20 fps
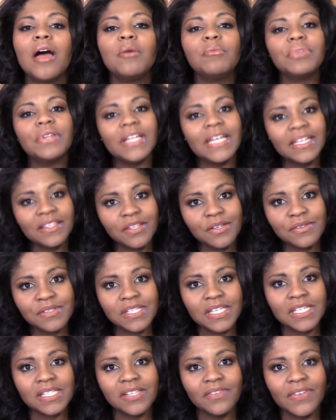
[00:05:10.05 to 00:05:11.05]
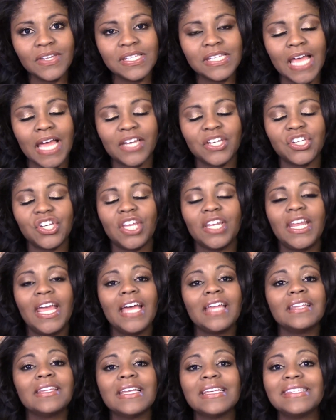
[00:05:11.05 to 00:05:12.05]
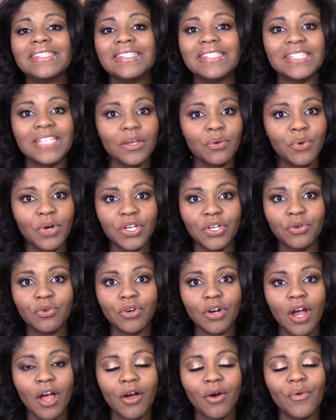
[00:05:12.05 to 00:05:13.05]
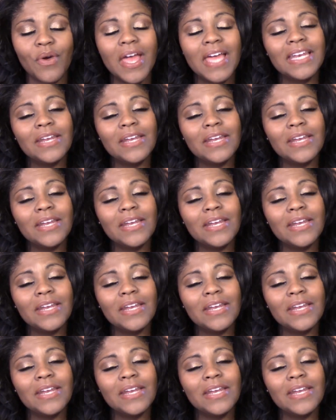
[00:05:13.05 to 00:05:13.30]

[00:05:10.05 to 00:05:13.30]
Plant those seeds of intention and let's see what you grow.